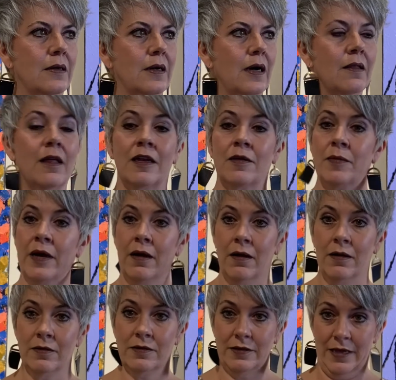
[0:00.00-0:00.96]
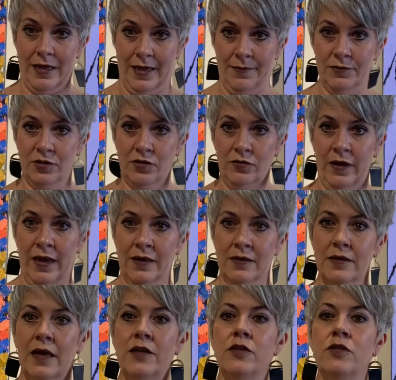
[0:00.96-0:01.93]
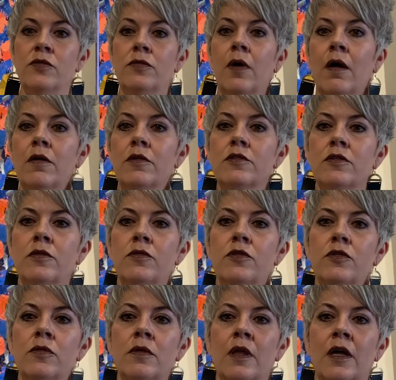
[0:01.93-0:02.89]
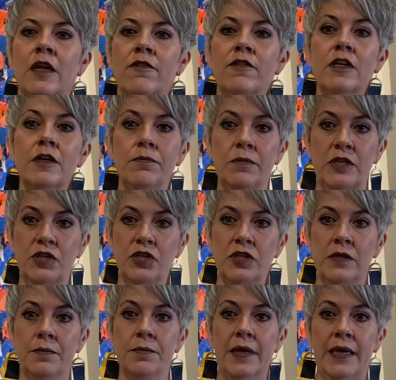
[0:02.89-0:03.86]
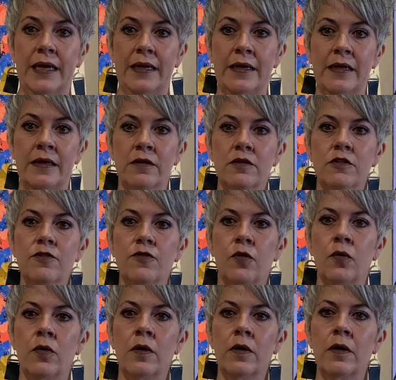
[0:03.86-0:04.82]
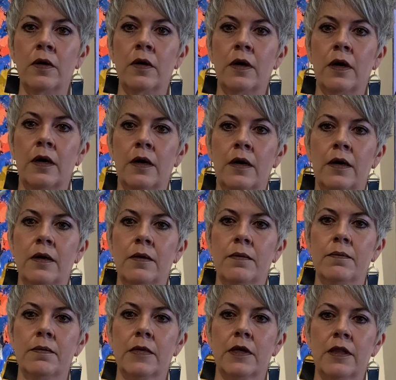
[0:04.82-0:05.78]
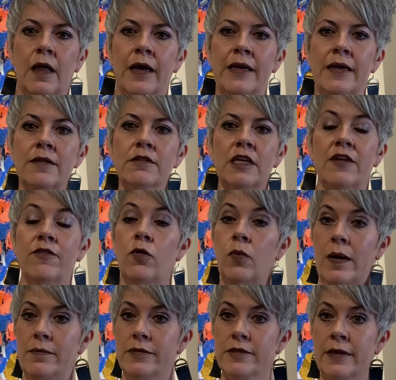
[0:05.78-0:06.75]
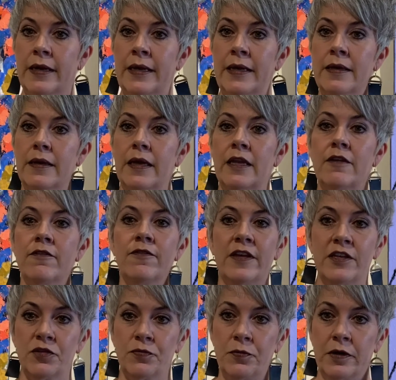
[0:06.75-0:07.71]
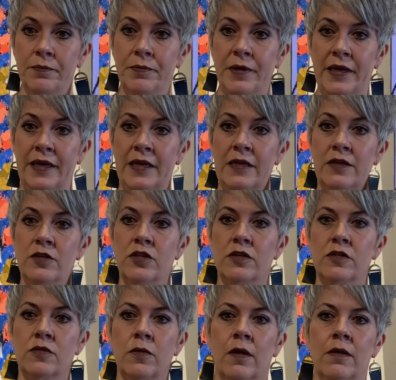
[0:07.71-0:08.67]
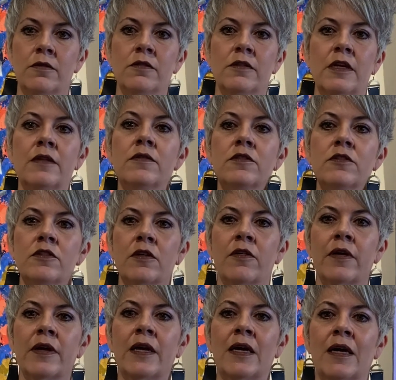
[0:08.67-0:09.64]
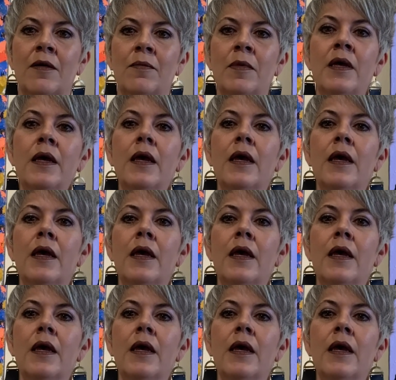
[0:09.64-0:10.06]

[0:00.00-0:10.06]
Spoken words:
A lot of my art's abstract. I do also do a lot of commission paintings for clients. I have a website and a Facebook page as well as Instagram.